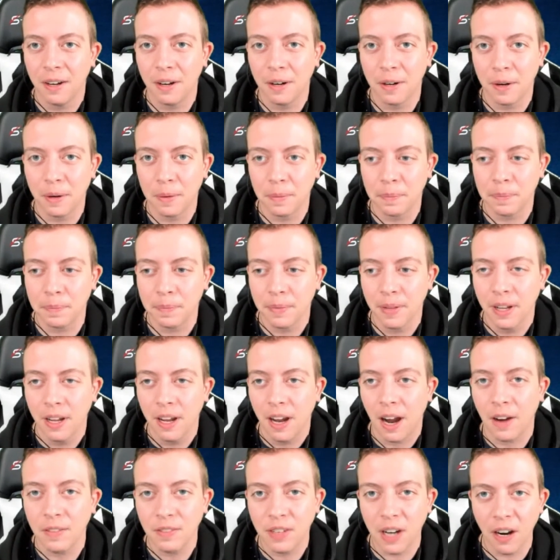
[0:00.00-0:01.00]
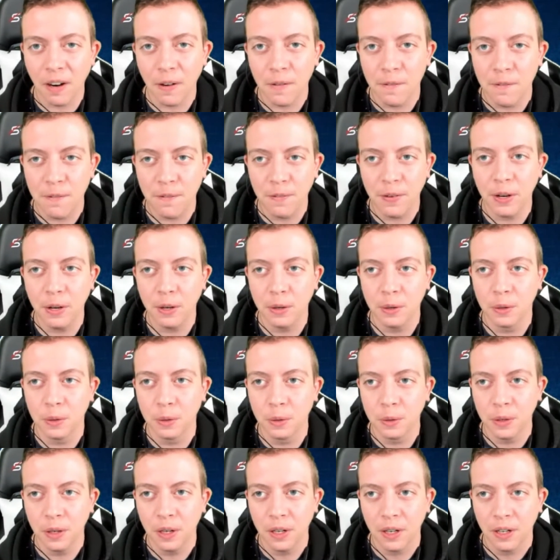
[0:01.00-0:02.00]
Um, I've got a
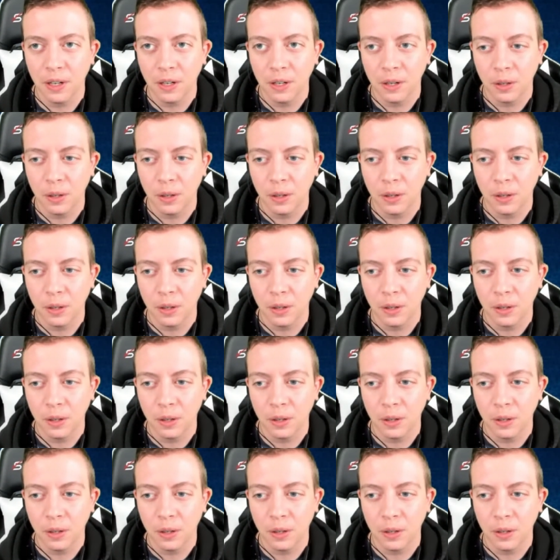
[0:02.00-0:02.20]
few